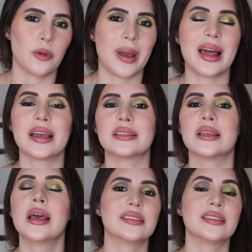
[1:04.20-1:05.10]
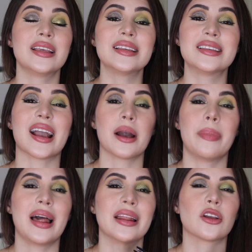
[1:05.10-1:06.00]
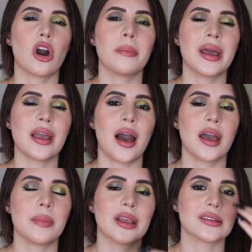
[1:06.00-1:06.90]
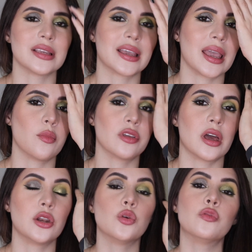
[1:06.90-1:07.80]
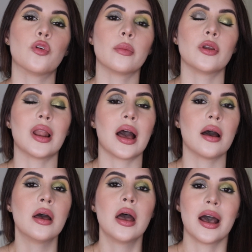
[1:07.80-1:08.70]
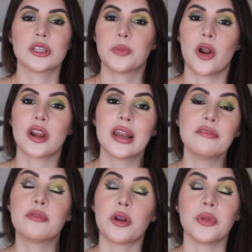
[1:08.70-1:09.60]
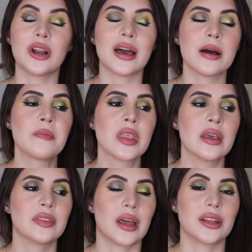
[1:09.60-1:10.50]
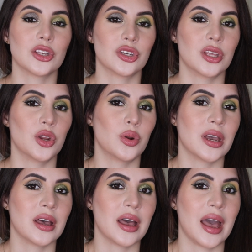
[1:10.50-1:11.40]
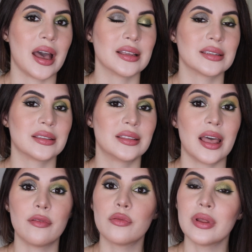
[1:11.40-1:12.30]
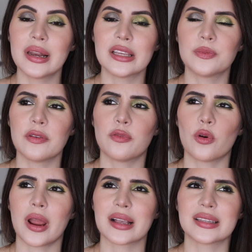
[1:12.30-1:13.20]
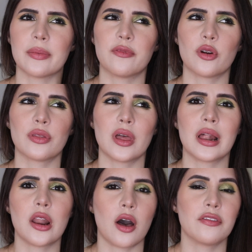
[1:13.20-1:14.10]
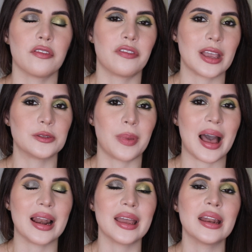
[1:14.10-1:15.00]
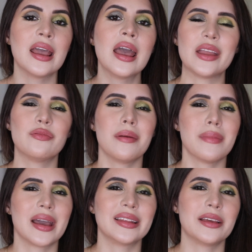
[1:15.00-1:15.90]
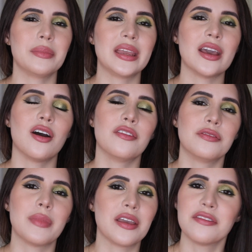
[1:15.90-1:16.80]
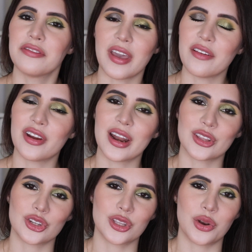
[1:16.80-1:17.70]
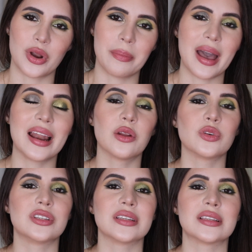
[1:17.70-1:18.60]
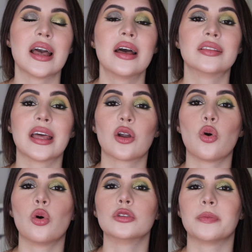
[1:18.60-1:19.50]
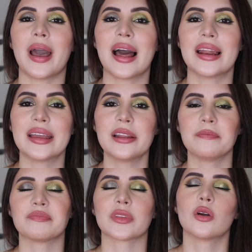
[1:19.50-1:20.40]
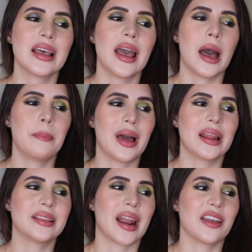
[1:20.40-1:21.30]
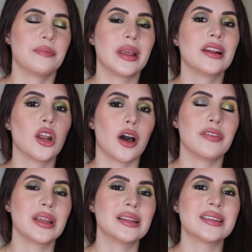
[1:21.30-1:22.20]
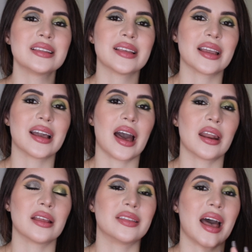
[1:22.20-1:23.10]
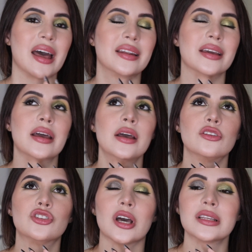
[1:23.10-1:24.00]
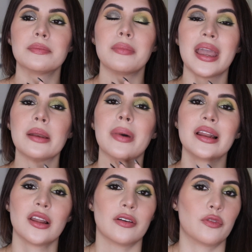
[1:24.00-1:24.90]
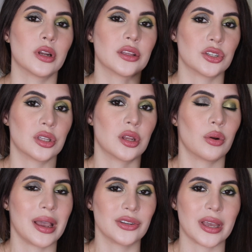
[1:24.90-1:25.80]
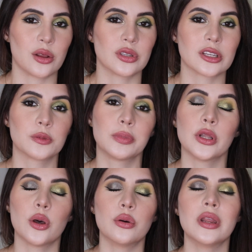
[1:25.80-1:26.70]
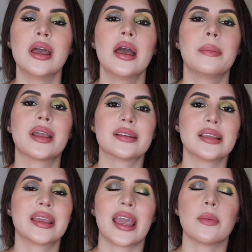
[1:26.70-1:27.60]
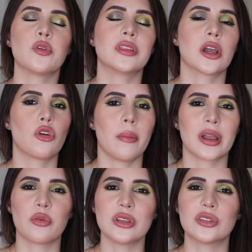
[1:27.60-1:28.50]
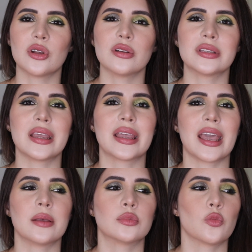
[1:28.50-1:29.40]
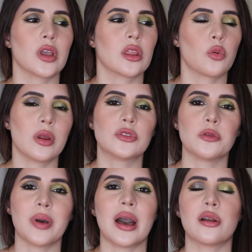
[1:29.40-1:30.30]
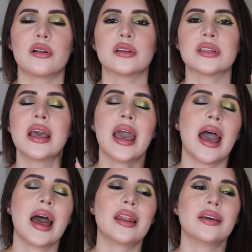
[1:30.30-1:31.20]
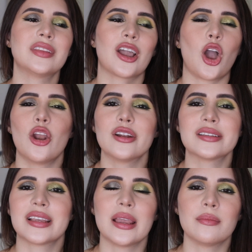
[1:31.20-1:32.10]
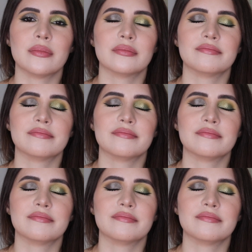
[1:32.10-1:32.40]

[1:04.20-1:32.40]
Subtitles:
palettes. This Yucca palette caught my eye because it came with a new formula, a sparkling formula that Natasha Denona has never released before except for the Love Face palette. It reminded me of my favorite Natasha Denona palette, which is the Gold palette. A palette that I've been loving since I got it, that just made my love for Natasha Denona eyeshadows explode, because it came with the chroma crystals, it came with cream to powders, and the color scheme